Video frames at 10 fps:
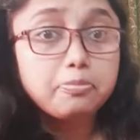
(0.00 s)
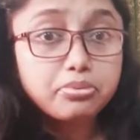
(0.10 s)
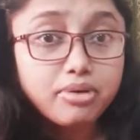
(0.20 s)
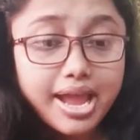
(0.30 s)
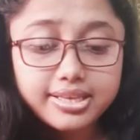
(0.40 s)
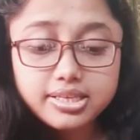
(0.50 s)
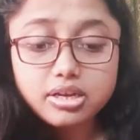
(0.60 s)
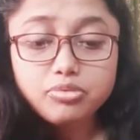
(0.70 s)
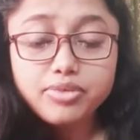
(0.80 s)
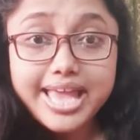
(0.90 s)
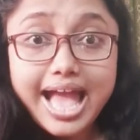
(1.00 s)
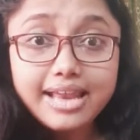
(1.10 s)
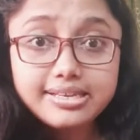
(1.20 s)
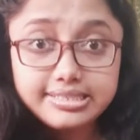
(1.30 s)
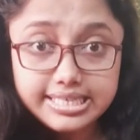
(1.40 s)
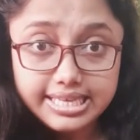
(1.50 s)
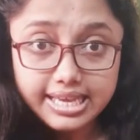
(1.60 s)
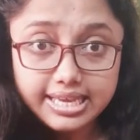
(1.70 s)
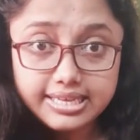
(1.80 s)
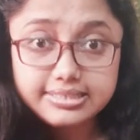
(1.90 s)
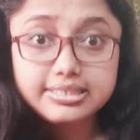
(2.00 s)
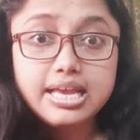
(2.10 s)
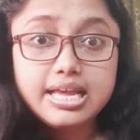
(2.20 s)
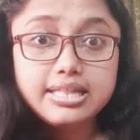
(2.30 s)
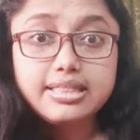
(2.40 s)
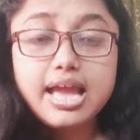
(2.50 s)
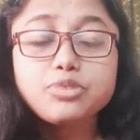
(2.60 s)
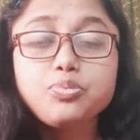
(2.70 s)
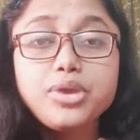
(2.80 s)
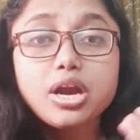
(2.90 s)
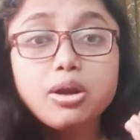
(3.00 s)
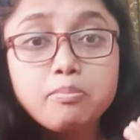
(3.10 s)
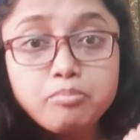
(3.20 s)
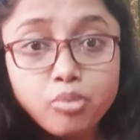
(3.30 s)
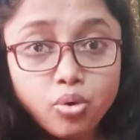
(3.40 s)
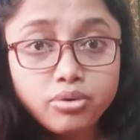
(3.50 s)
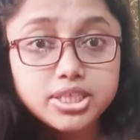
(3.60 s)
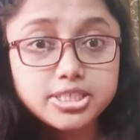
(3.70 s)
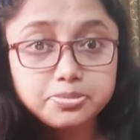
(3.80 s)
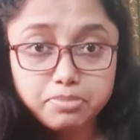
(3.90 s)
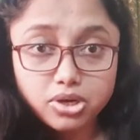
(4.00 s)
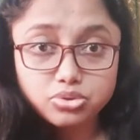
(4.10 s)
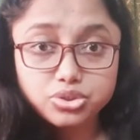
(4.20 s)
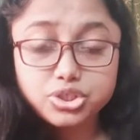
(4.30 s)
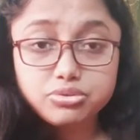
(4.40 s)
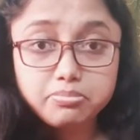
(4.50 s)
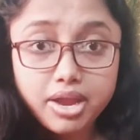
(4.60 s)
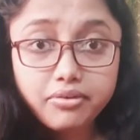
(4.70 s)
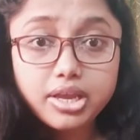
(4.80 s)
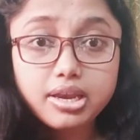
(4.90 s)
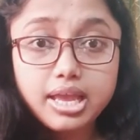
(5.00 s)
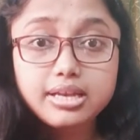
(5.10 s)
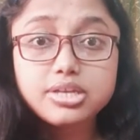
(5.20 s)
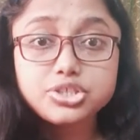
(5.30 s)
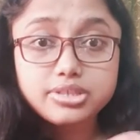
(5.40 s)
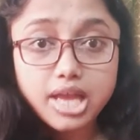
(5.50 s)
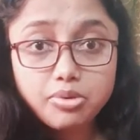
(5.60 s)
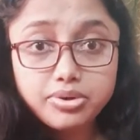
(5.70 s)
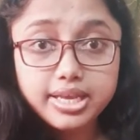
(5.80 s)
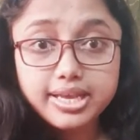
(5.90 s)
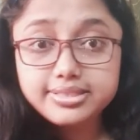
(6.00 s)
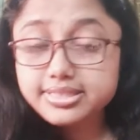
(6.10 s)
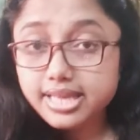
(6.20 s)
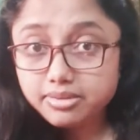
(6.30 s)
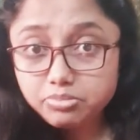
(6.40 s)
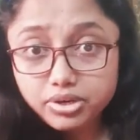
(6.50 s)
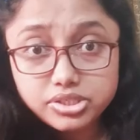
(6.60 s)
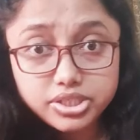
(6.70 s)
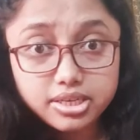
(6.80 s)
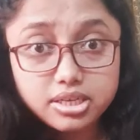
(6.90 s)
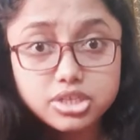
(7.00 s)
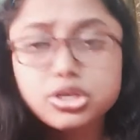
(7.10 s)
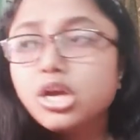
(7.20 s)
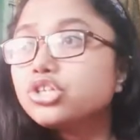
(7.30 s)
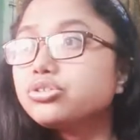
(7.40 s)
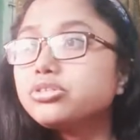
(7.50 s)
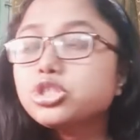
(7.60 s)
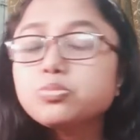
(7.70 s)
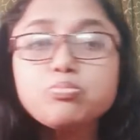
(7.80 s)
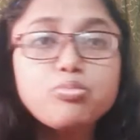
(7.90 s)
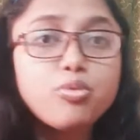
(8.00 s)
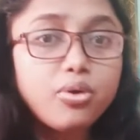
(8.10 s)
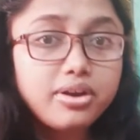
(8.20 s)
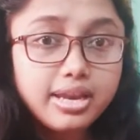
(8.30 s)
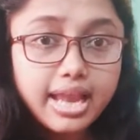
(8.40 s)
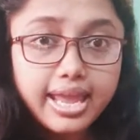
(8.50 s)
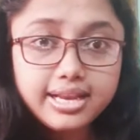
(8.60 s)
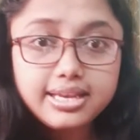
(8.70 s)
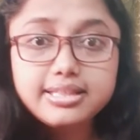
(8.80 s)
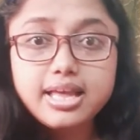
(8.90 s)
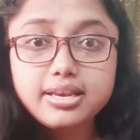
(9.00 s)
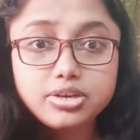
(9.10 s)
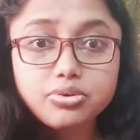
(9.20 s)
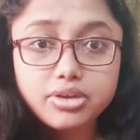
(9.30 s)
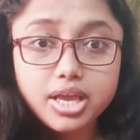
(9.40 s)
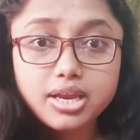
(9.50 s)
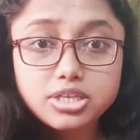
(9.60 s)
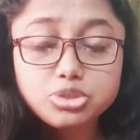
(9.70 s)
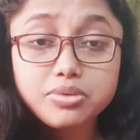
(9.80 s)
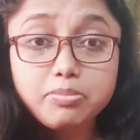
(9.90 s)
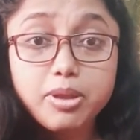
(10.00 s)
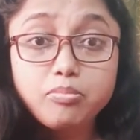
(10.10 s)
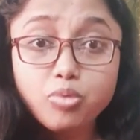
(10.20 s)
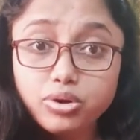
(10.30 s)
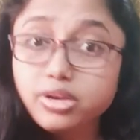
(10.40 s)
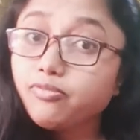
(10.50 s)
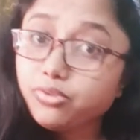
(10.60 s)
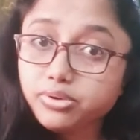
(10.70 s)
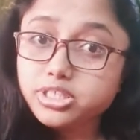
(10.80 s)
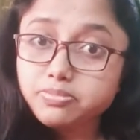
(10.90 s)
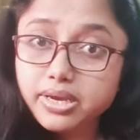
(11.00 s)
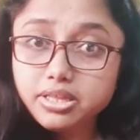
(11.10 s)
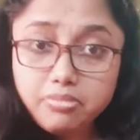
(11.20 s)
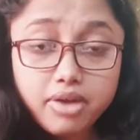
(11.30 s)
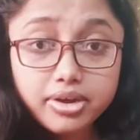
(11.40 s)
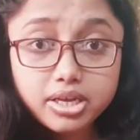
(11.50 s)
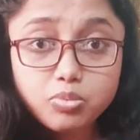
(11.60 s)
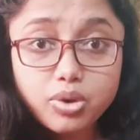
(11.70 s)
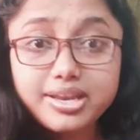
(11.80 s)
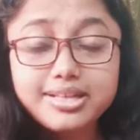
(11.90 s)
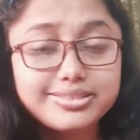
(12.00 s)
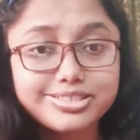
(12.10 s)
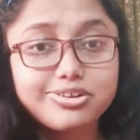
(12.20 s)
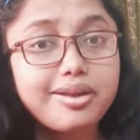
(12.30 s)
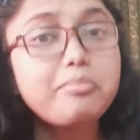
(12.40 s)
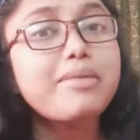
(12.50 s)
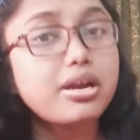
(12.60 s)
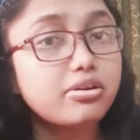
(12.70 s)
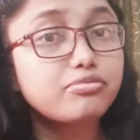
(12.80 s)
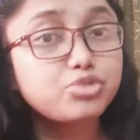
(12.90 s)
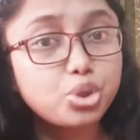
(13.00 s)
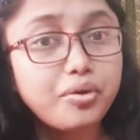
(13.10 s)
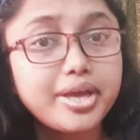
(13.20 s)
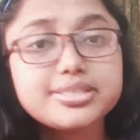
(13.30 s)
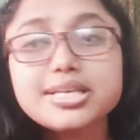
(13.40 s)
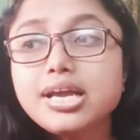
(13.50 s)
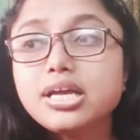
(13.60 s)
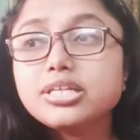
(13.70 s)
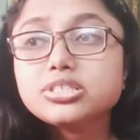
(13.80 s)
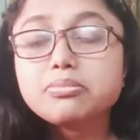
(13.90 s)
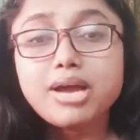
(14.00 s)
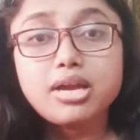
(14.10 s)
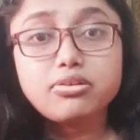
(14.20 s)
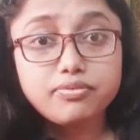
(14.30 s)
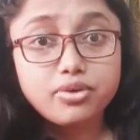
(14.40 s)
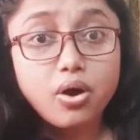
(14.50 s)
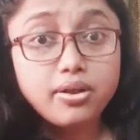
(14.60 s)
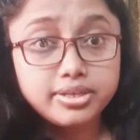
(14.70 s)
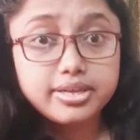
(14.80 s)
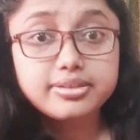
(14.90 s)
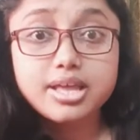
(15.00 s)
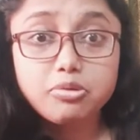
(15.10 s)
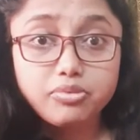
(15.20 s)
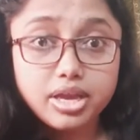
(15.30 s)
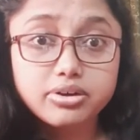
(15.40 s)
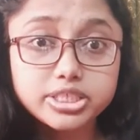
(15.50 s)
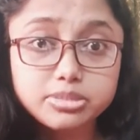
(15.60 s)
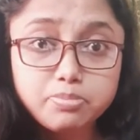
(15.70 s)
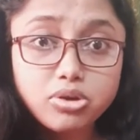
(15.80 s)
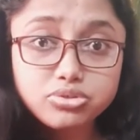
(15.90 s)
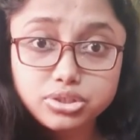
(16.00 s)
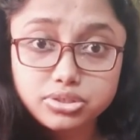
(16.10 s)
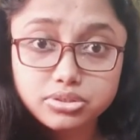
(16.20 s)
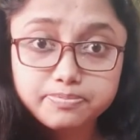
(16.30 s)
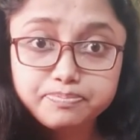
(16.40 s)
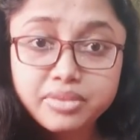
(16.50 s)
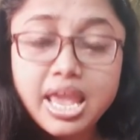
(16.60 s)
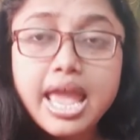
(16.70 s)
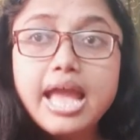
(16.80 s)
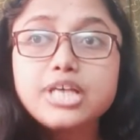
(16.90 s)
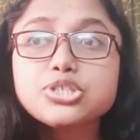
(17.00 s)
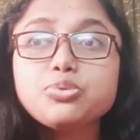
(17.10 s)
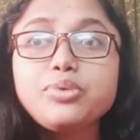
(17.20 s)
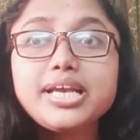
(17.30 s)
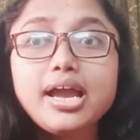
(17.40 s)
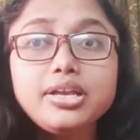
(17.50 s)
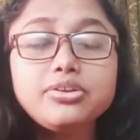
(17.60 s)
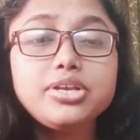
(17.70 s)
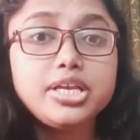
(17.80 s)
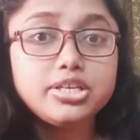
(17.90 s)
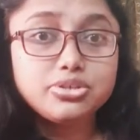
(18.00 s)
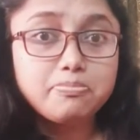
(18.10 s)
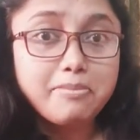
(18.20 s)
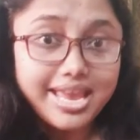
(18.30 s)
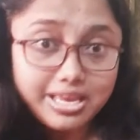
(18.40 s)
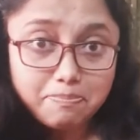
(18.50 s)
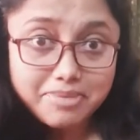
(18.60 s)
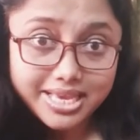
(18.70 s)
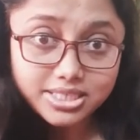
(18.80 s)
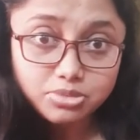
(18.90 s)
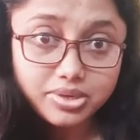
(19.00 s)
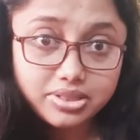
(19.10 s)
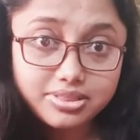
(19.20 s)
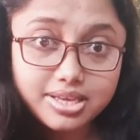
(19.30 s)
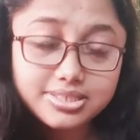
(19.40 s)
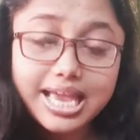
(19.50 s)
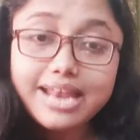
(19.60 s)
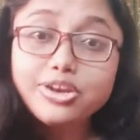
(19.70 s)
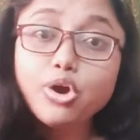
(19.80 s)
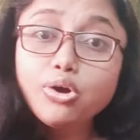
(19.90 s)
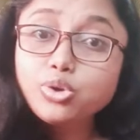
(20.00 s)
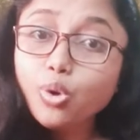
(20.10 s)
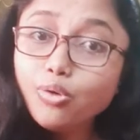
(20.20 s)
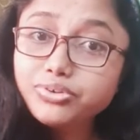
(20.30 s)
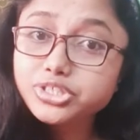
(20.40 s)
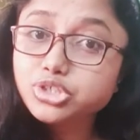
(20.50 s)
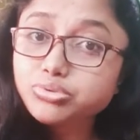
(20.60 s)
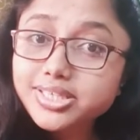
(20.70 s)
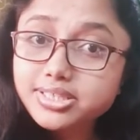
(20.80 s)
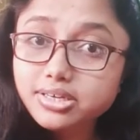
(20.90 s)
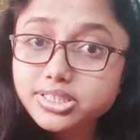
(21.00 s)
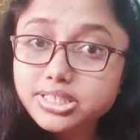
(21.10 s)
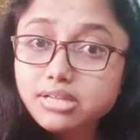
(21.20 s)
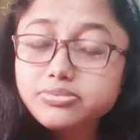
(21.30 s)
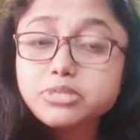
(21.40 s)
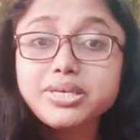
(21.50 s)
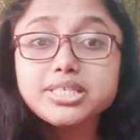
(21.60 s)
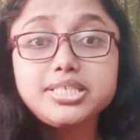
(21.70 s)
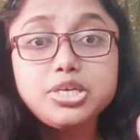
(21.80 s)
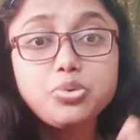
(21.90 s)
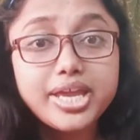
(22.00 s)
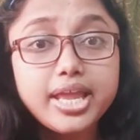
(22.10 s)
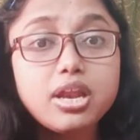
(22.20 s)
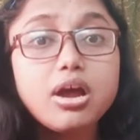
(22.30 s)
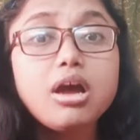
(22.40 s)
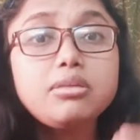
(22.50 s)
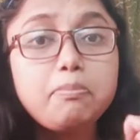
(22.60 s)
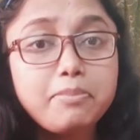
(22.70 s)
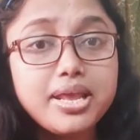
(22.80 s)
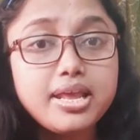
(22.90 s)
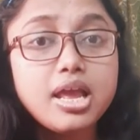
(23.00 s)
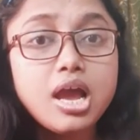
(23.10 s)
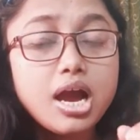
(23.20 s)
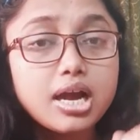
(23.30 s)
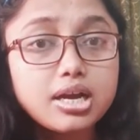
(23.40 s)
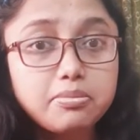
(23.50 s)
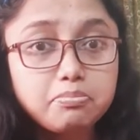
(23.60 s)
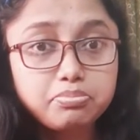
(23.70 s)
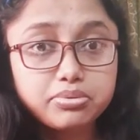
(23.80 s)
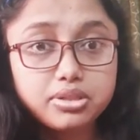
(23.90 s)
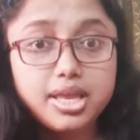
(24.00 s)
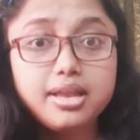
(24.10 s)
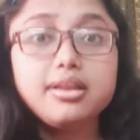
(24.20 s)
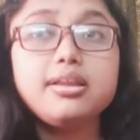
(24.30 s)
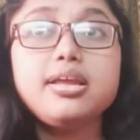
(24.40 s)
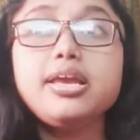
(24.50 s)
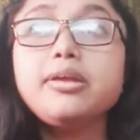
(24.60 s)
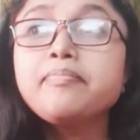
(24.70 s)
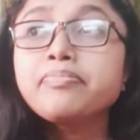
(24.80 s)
practical reality is that we are more exposed to American English nowadays than British English, so it's more likely that your English will be more influenced by the American one. It's not a matter of choice, it's a matter of content that we are exposed to. So we kind of need to make peace with this and not overstress ourselves, because you cannot be a completely,